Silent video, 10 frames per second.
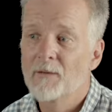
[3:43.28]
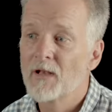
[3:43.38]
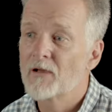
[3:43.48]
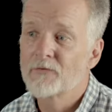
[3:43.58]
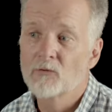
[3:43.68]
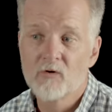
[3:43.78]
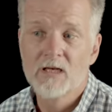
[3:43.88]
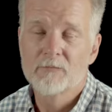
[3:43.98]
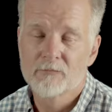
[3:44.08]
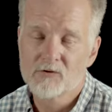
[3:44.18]
I mean, I feel
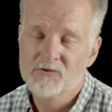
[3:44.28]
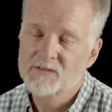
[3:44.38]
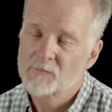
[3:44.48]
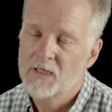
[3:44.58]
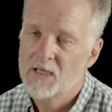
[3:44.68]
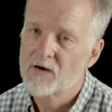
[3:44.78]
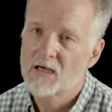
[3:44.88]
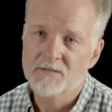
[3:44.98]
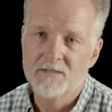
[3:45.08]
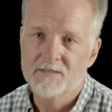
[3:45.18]
really fortunate to be here at
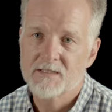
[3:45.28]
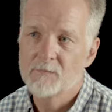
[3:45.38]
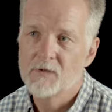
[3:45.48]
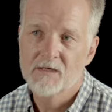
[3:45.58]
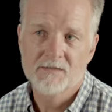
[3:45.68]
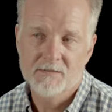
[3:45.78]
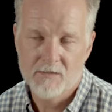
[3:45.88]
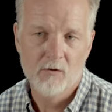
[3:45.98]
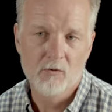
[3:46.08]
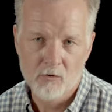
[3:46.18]
LCC because there's
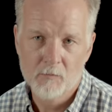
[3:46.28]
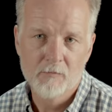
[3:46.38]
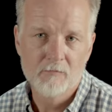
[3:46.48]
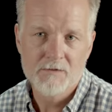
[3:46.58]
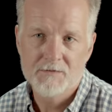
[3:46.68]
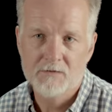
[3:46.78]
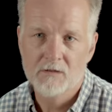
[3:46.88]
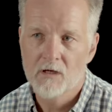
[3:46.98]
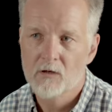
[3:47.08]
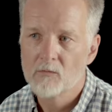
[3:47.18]
a whole group of us,
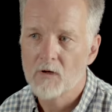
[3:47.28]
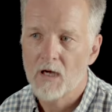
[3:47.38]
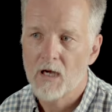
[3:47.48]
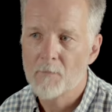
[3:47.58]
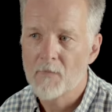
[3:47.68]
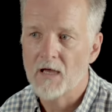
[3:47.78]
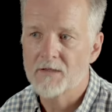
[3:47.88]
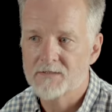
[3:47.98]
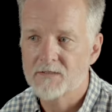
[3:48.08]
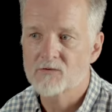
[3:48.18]
at
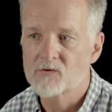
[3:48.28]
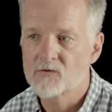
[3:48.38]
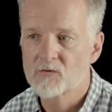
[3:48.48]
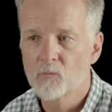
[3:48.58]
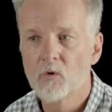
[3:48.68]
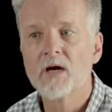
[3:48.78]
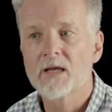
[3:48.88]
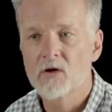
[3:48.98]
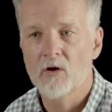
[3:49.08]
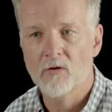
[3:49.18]
this institution
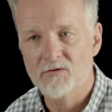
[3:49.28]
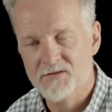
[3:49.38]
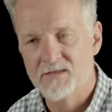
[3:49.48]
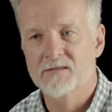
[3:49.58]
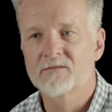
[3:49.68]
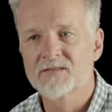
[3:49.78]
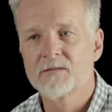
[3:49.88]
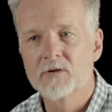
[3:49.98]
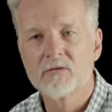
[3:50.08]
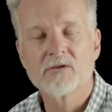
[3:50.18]
working on a whole set of
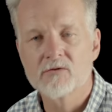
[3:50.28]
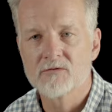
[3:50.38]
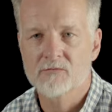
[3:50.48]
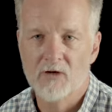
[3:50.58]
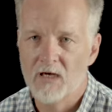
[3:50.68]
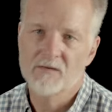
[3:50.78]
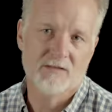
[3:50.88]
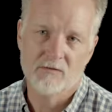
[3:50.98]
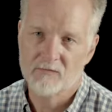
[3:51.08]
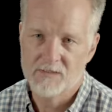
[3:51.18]
similar issues around this
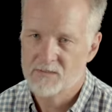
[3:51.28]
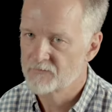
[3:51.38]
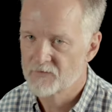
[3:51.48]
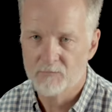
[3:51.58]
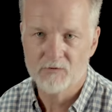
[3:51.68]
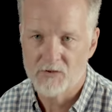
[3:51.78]
sort of ideas of visible